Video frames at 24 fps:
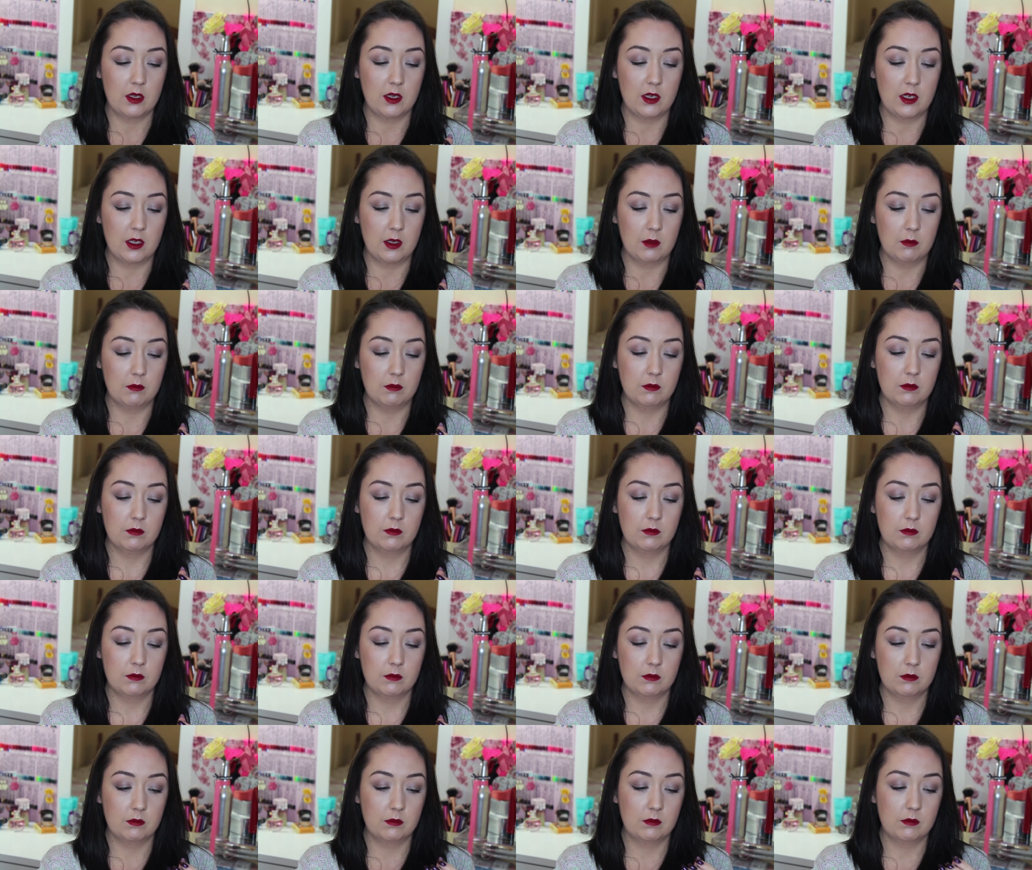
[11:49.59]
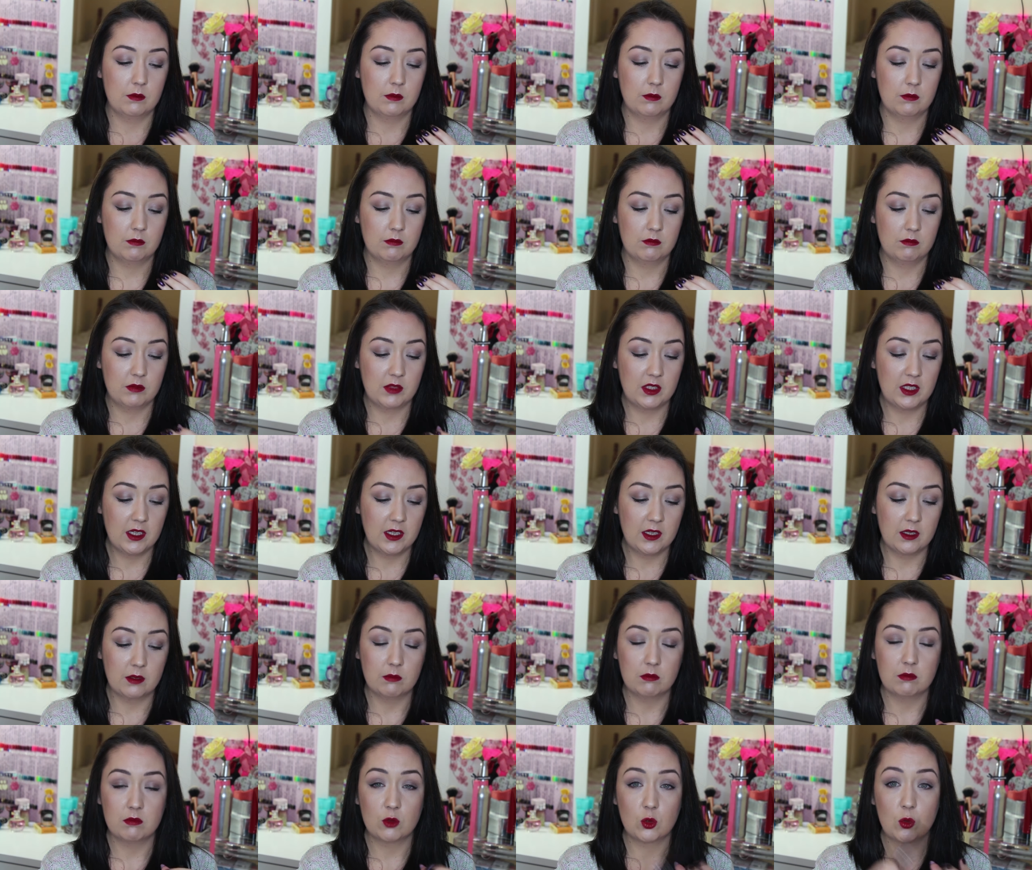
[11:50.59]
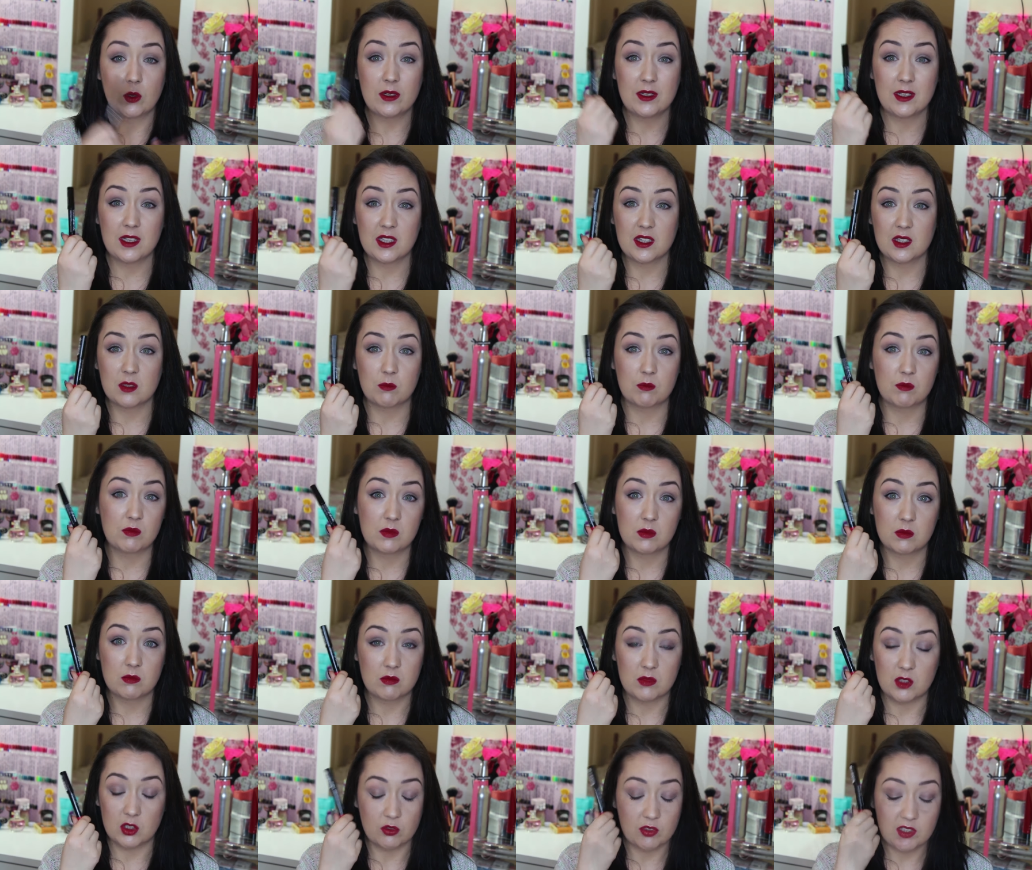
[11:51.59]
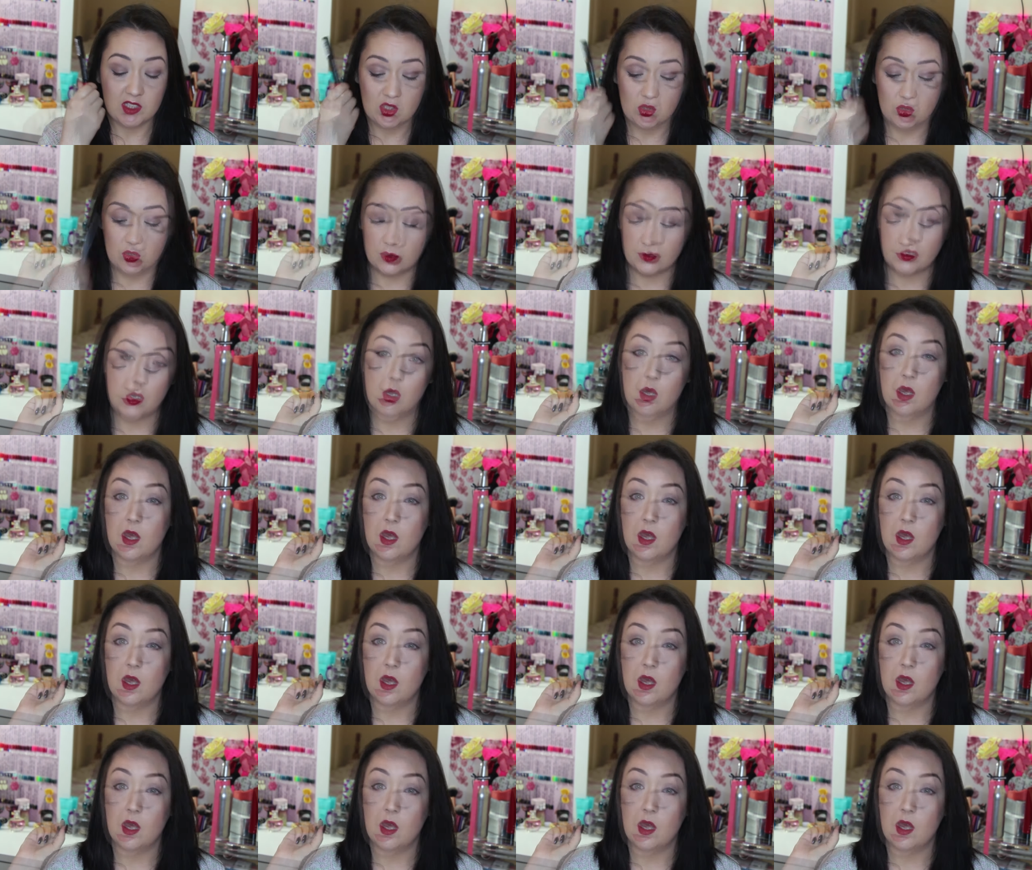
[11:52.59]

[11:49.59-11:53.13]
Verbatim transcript: Um, yeah, go out and get them, they're really good.